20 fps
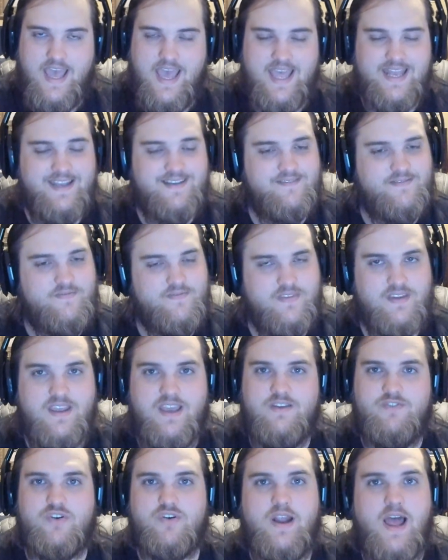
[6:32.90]
And
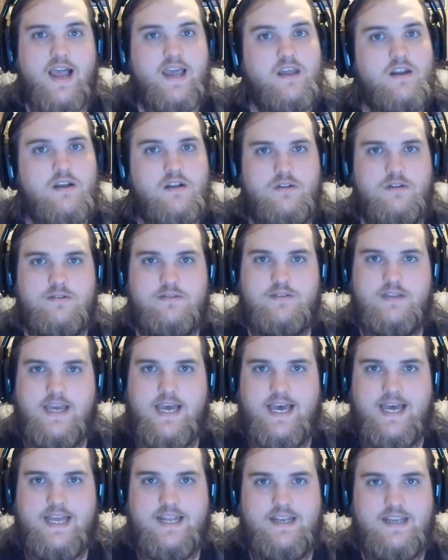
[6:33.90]
if you're not going to include
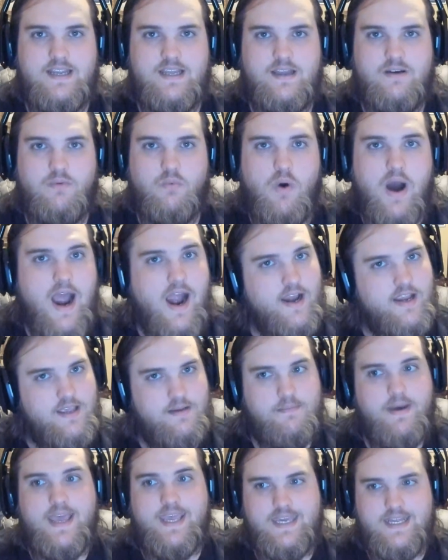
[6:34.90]
that, why are you
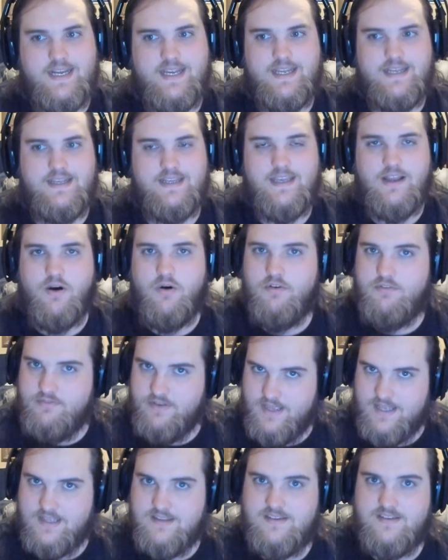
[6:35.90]
making it?
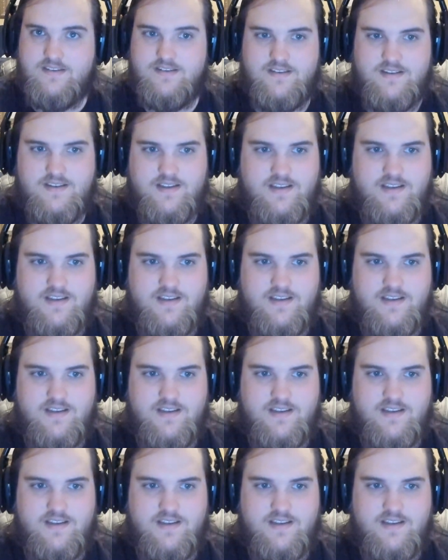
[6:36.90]
No offense.